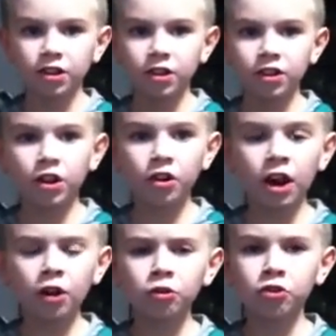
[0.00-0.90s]
You know
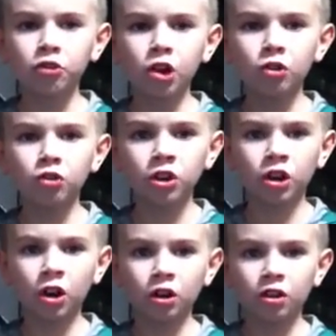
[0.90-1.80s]
how slow the
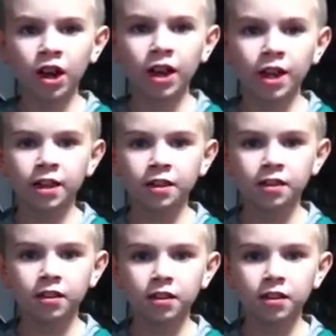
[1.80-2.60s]
car line is?